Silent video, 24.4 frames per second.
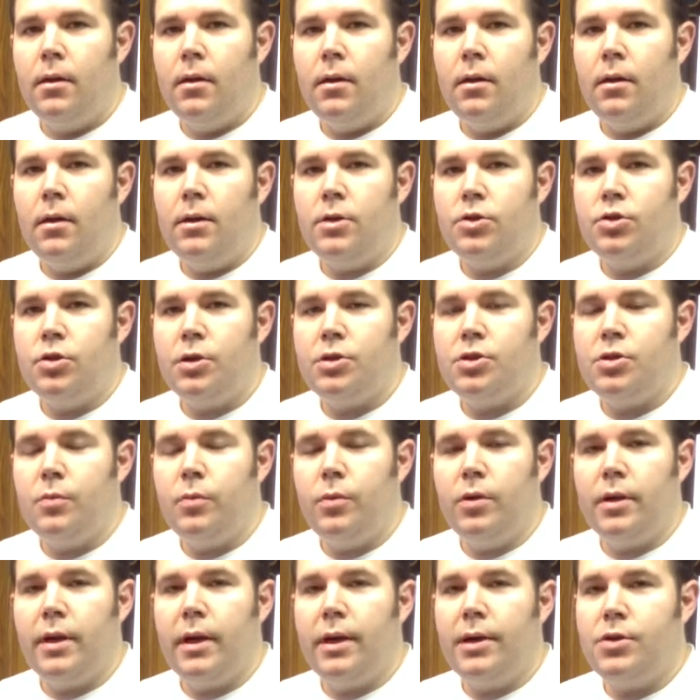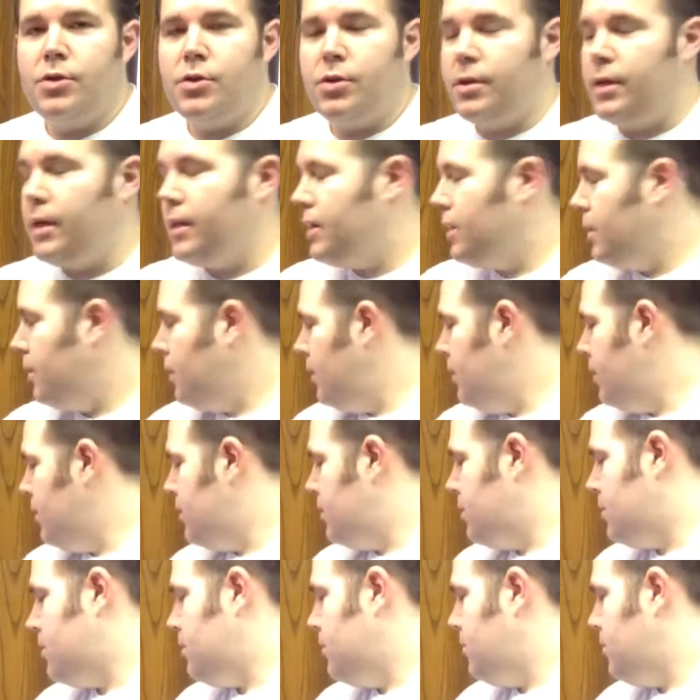instruction book. Actually, I think it's